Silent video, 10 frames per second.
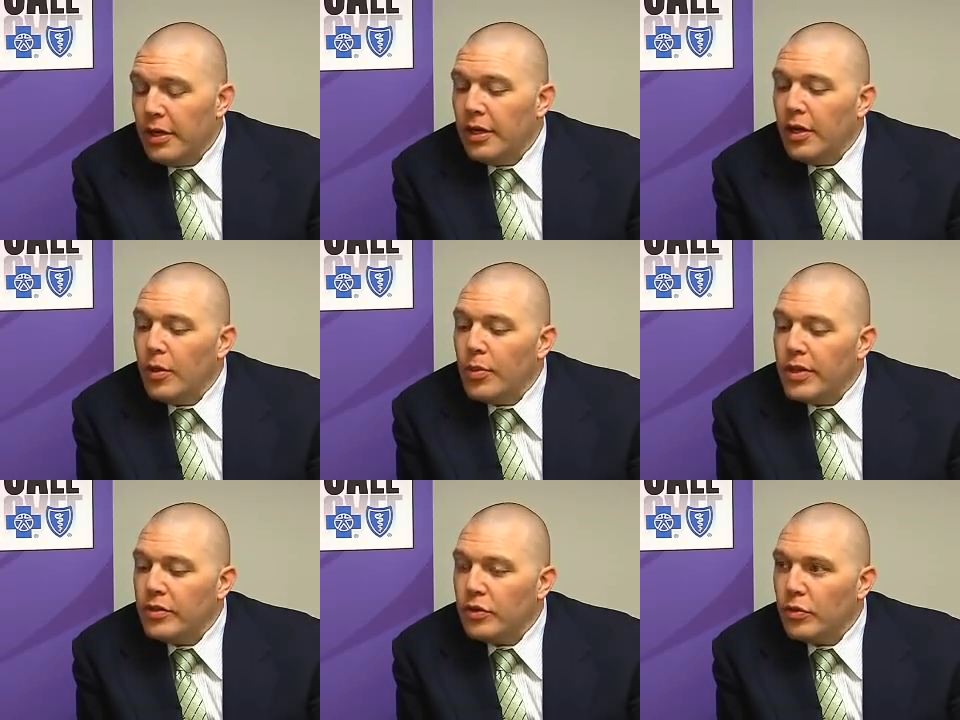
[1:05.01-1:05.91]

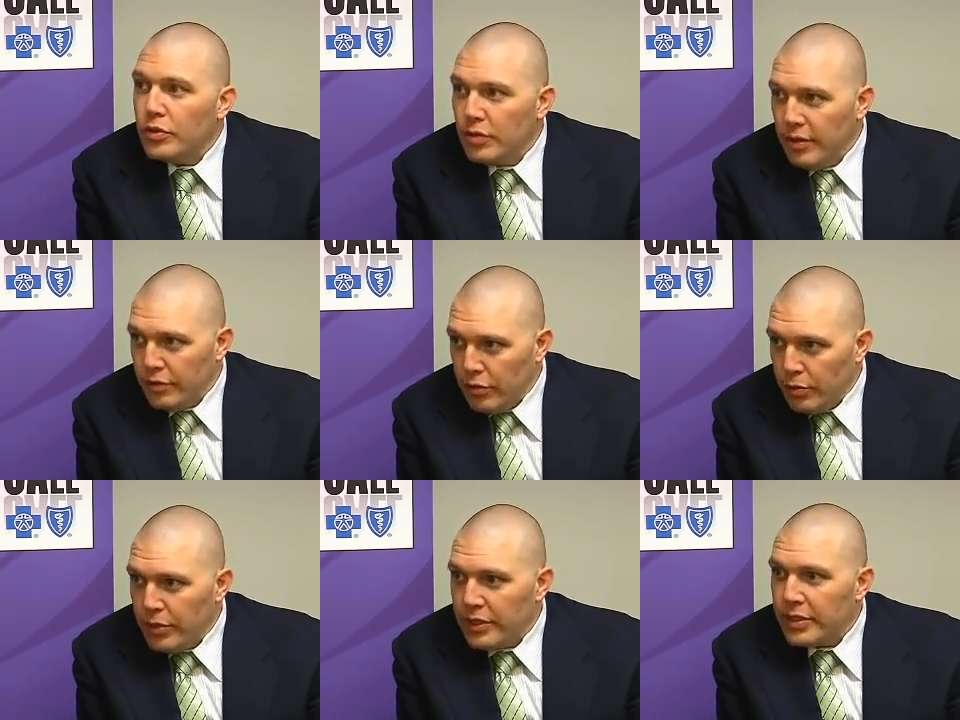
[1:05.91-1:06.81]
And so once you have a donor
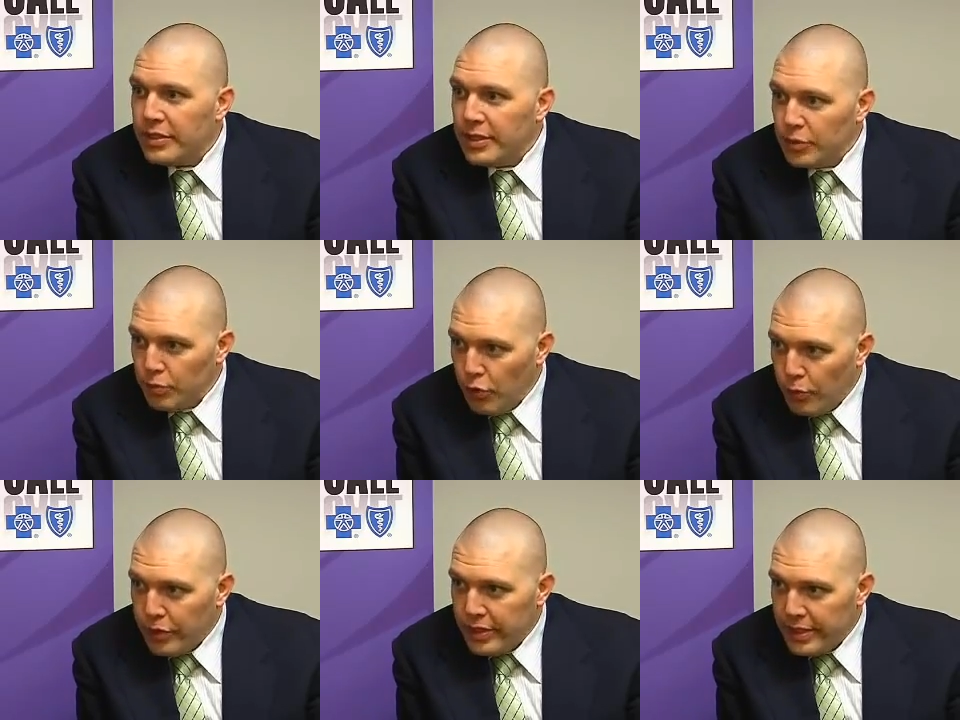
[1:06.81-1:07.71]
meniscus that's
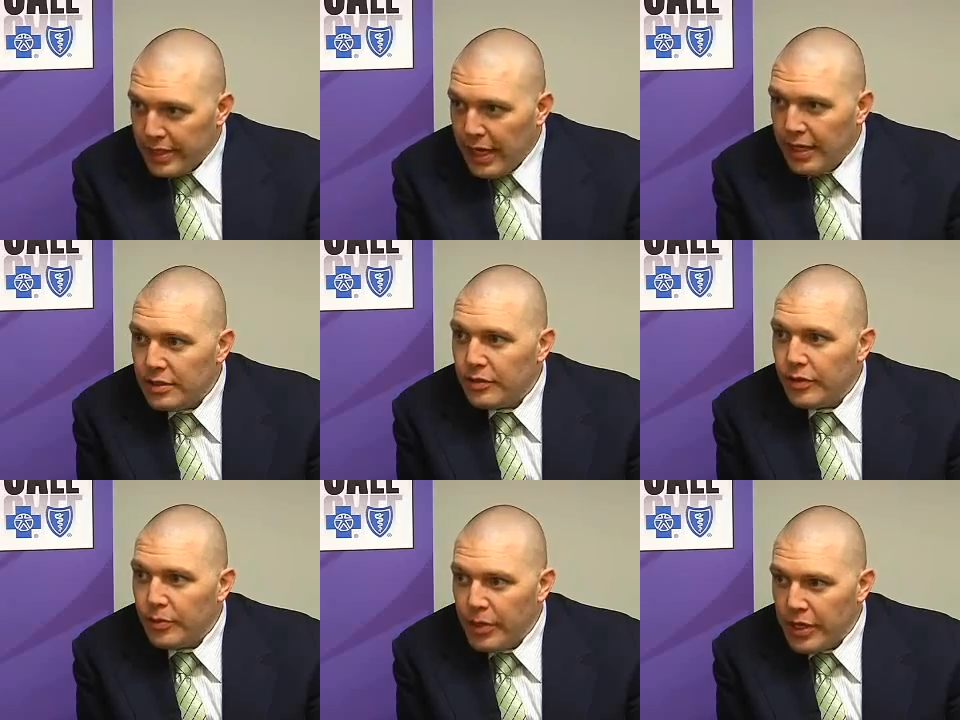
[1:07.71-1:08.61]
appropriately sized
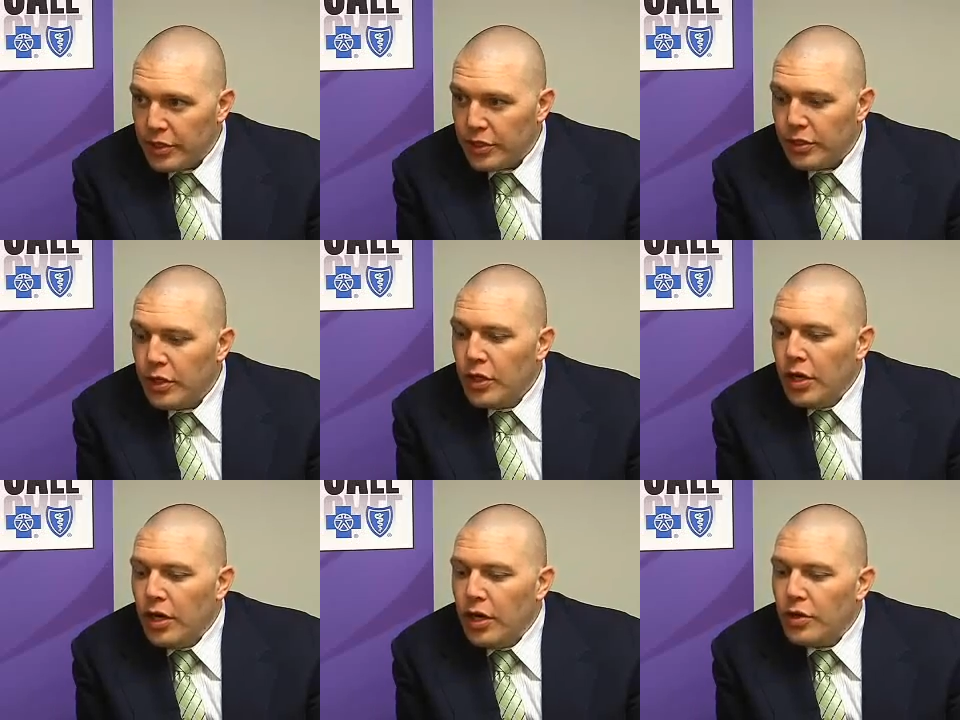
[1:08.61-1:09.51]
for the patient,
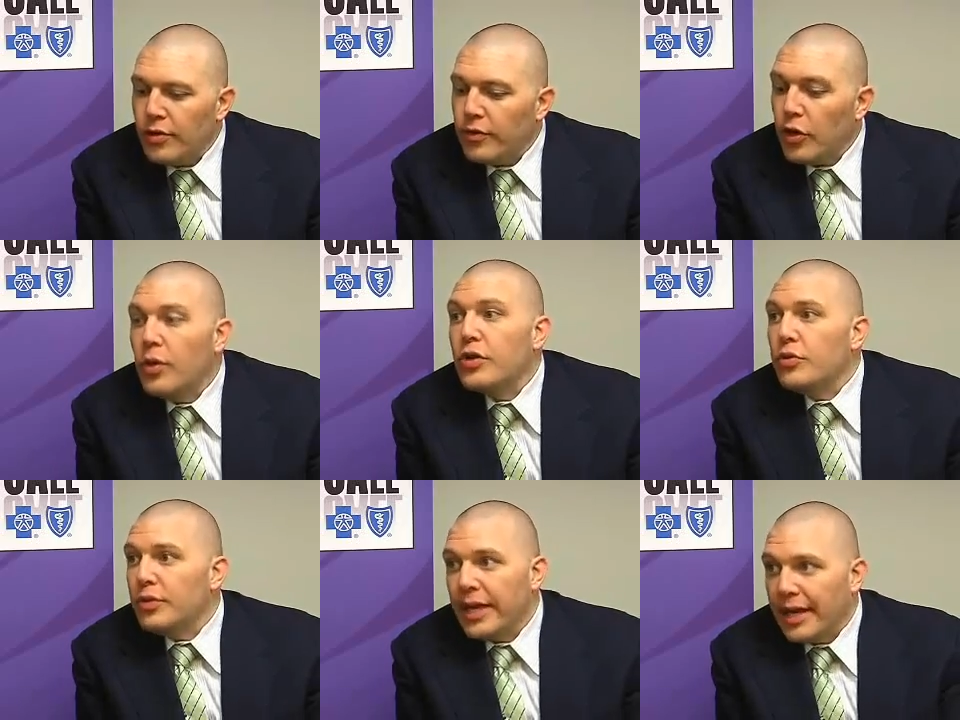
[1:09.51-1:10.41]
you have to go in and
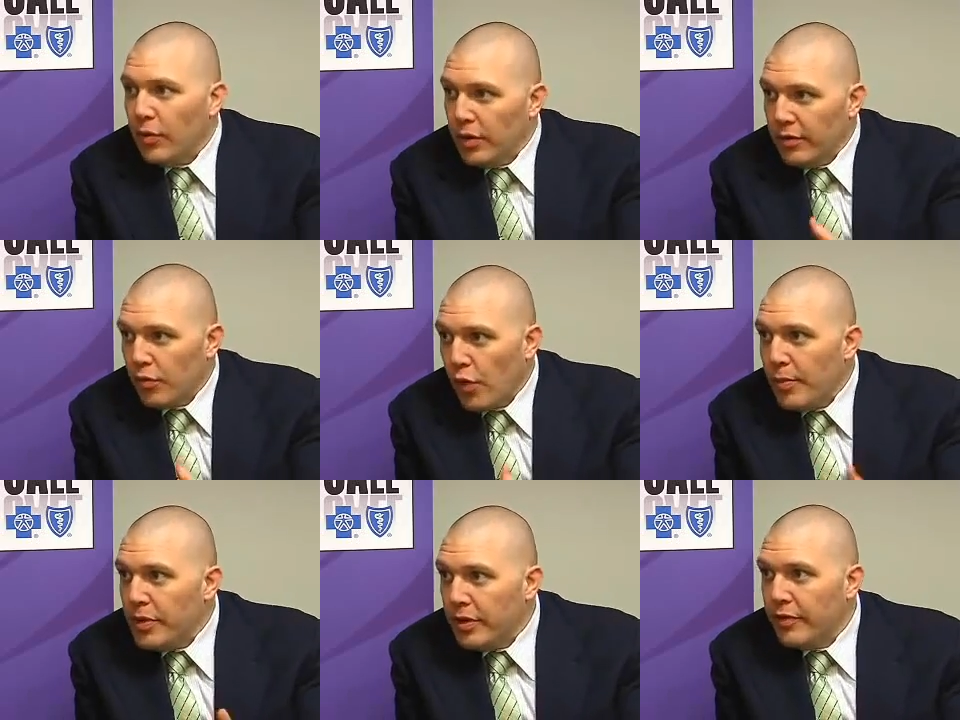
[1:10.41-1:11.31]
you take out whatever
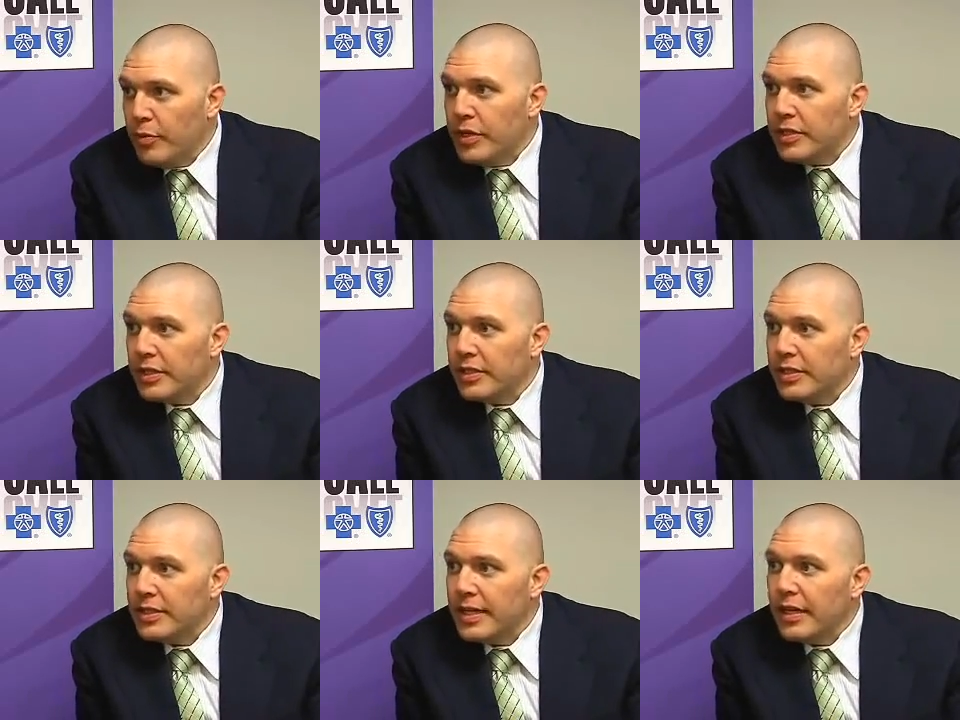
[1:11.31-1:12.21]
remnant of the meniscus
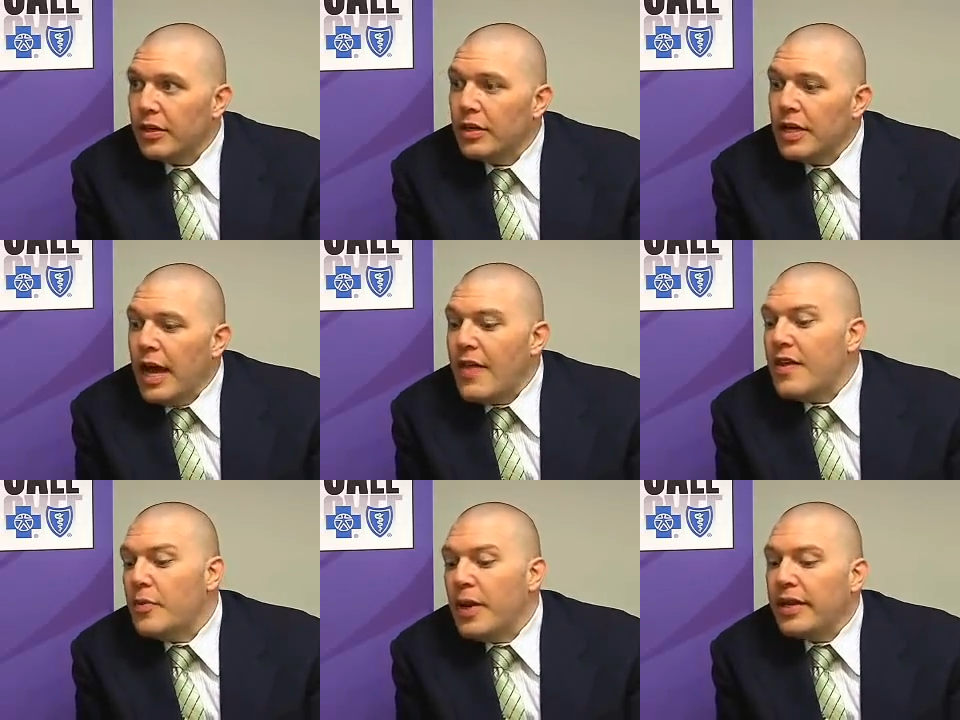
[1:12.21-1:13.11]
is there. And
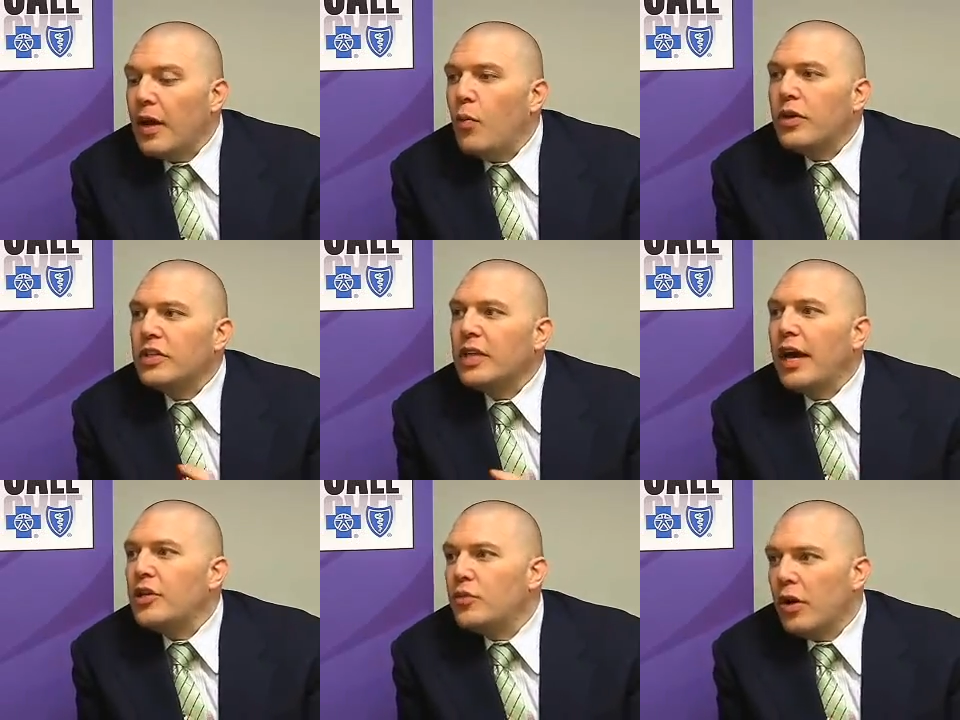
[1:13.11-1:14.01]
then depending on which
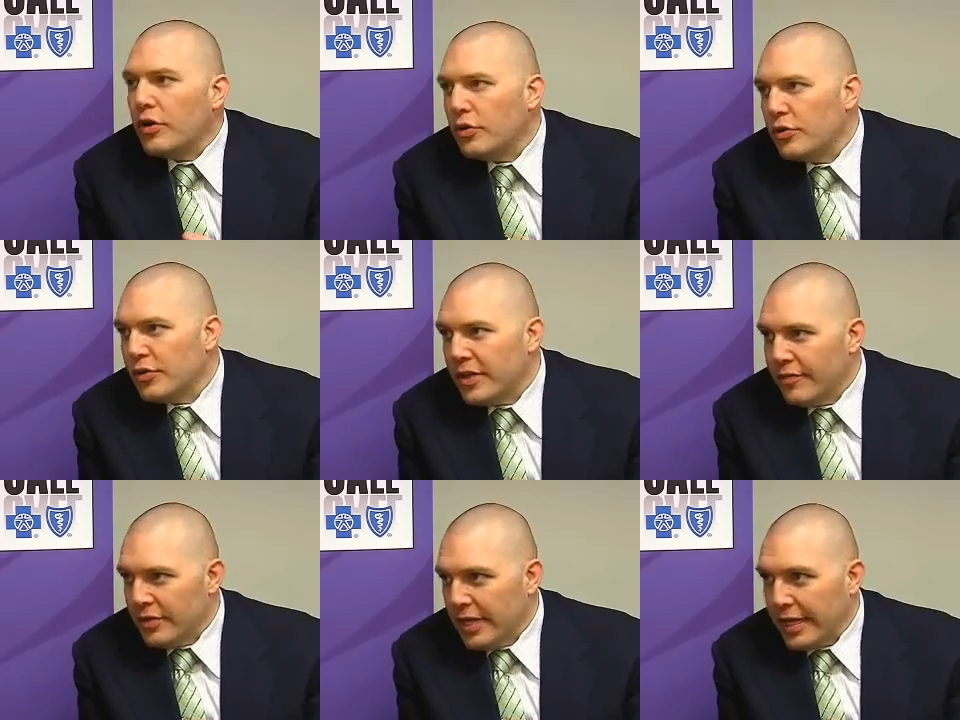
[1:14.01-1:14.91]
side you are, you use
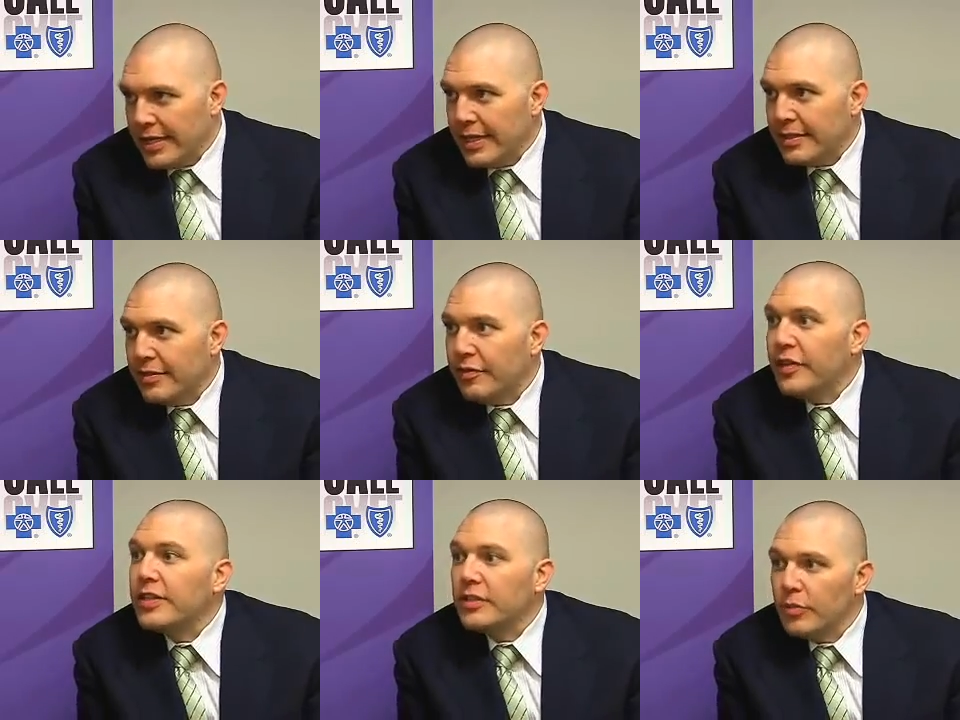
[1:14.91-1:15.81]
different techniques to
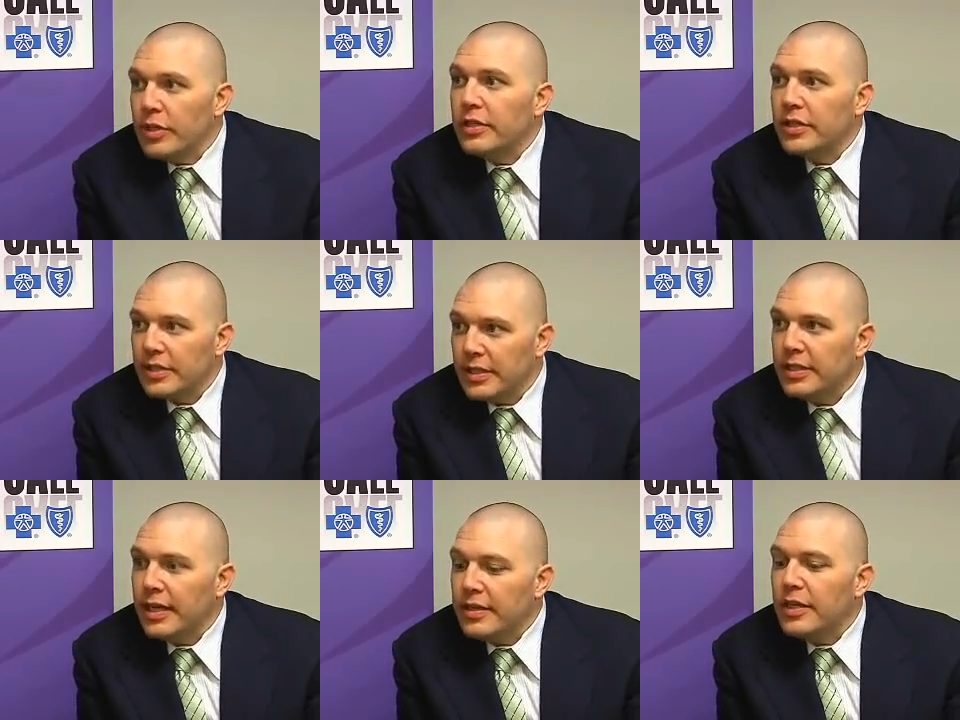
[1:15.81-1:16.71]
fix the meniscus
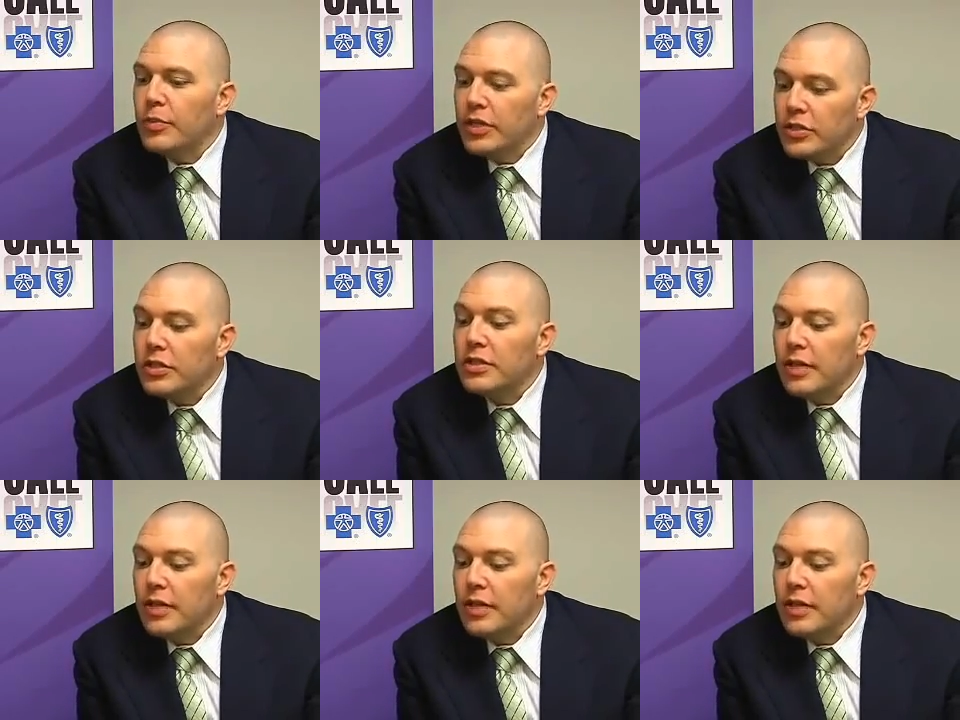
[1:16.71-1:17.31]
inside the knee. But